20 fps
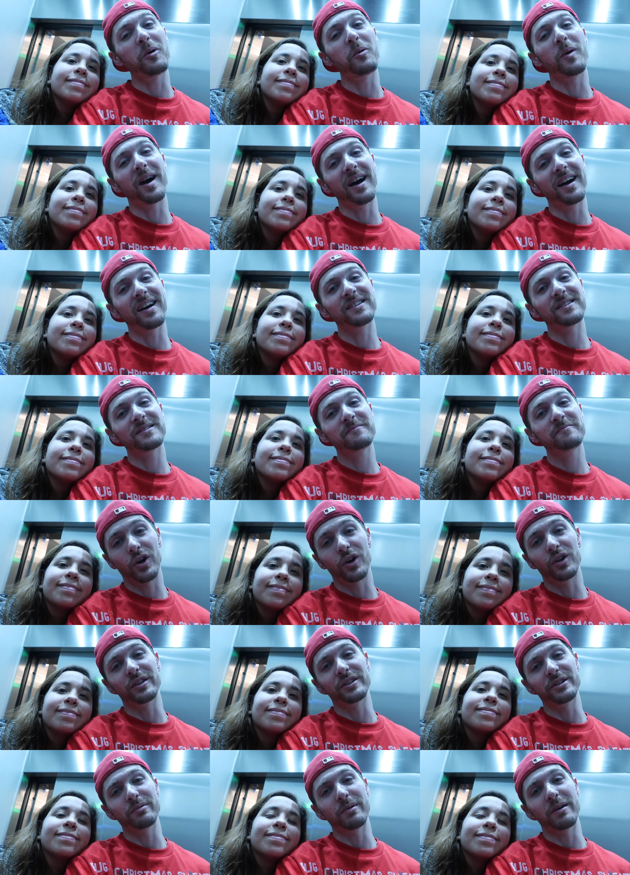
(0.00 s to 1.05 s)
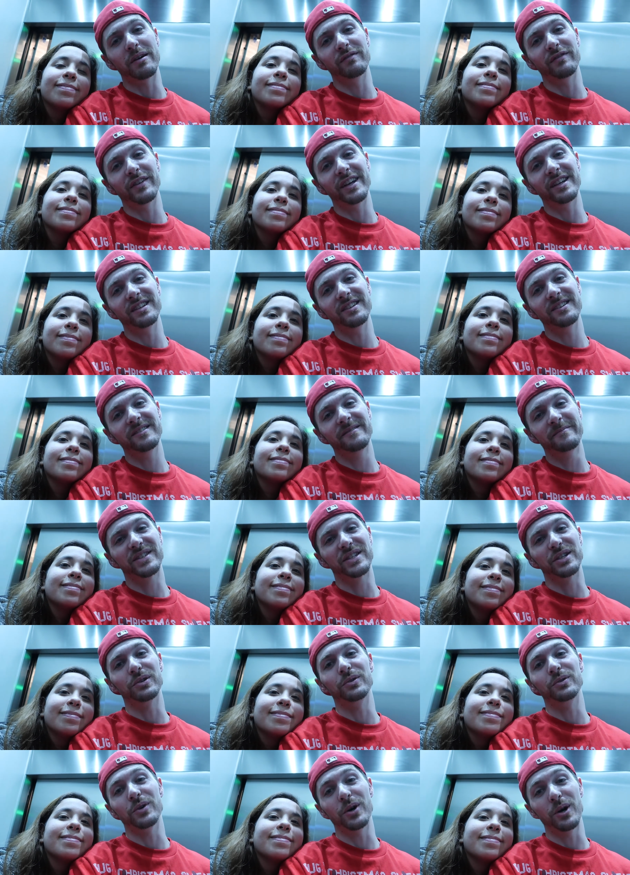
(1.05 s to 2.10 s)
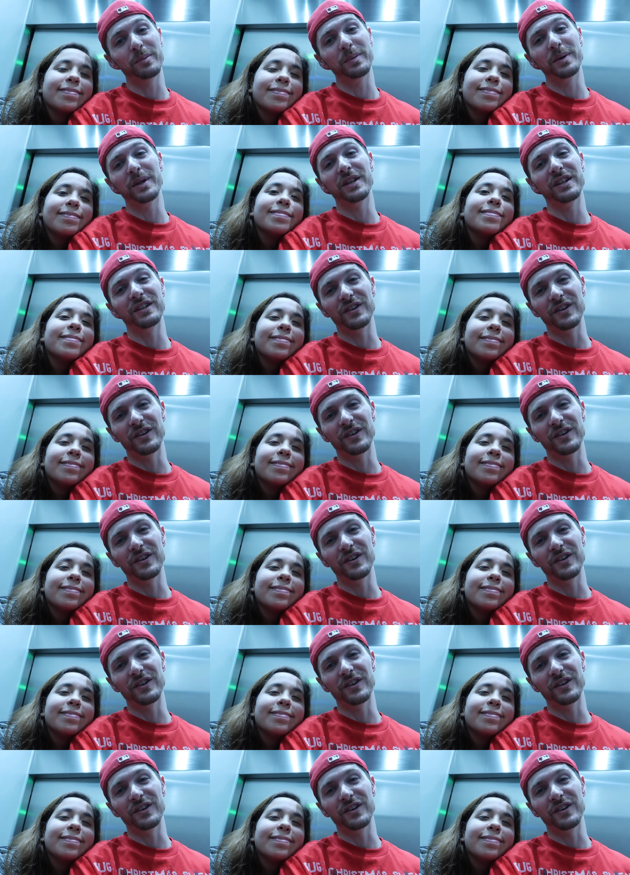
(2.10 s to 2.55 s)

Speaker 1: a while, calling you out, Venya, to open the